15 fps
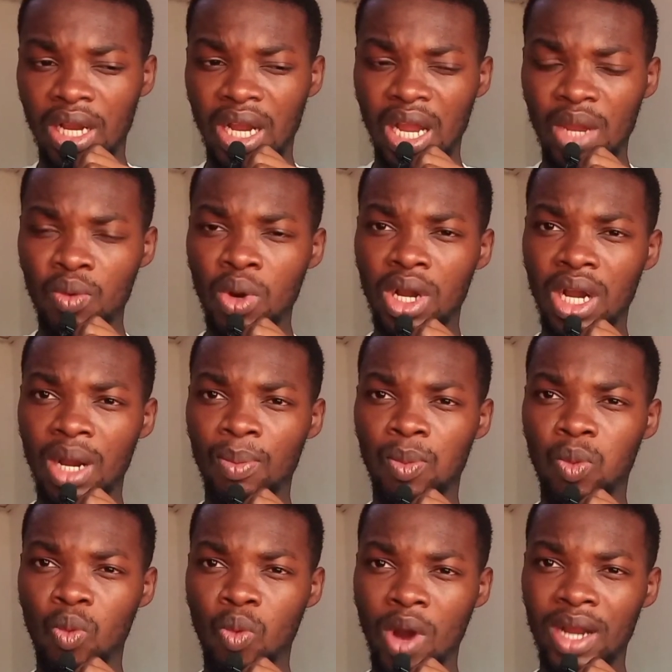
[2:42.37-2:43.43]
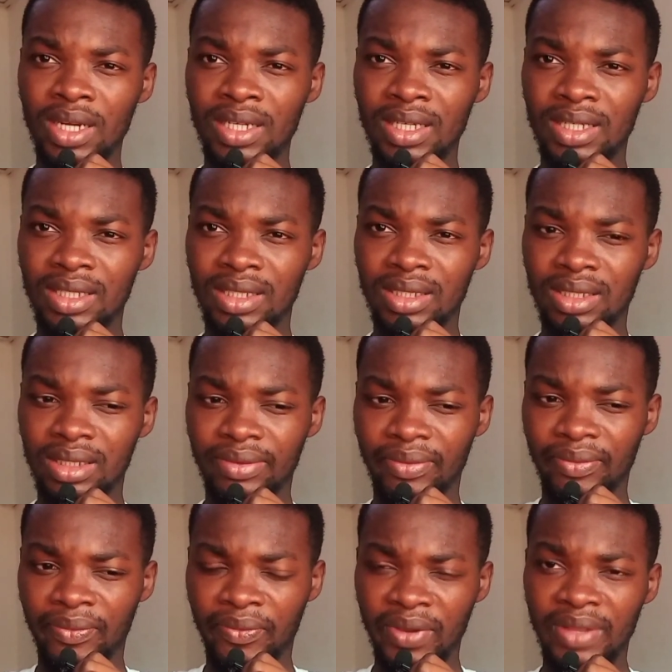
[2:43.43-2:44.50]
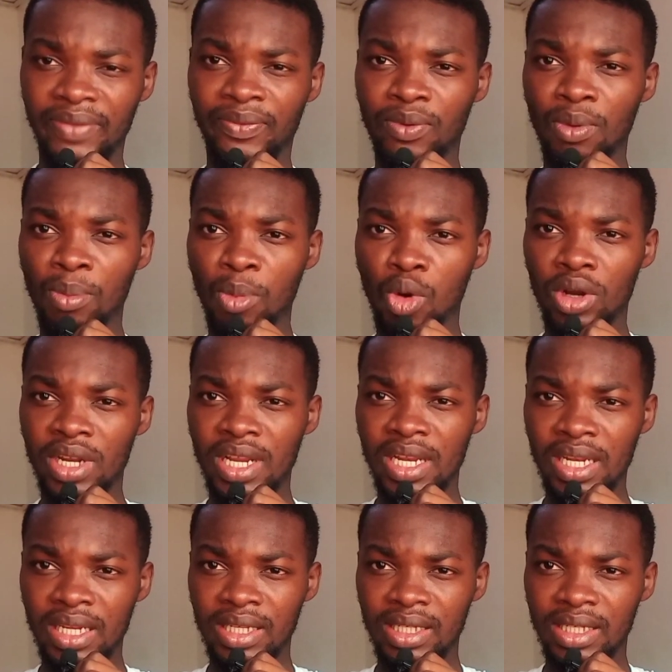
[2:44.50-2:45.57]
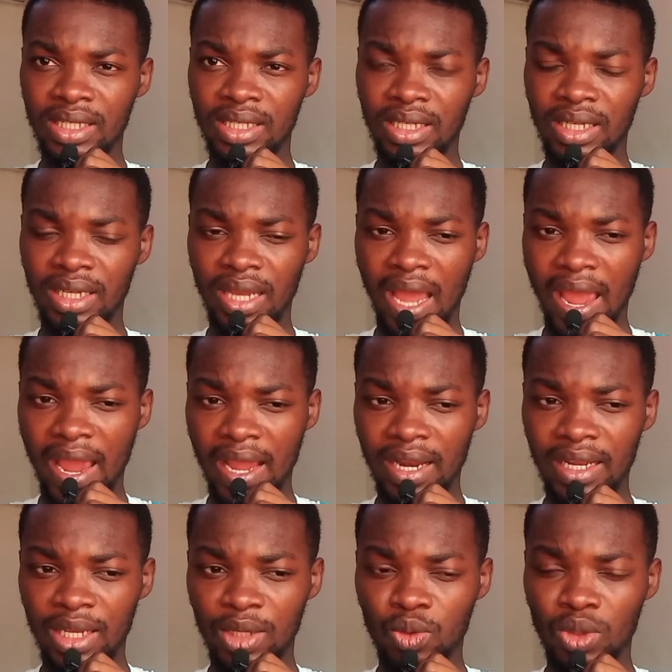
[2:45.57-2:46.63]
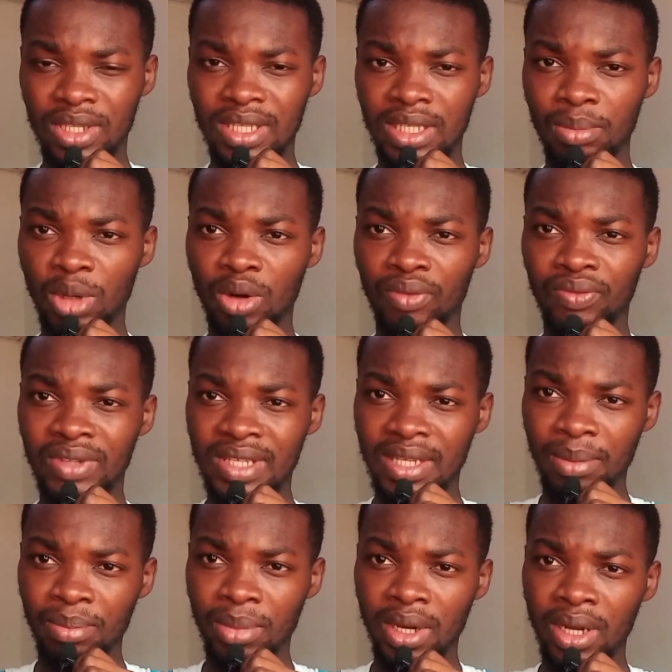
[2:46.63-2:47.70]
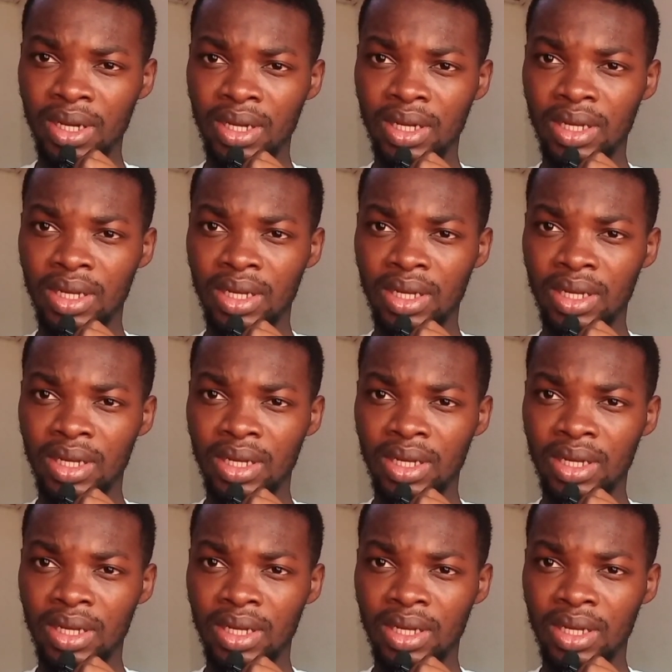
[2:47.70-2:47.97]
I woke up one fateful morning and it was in the month of December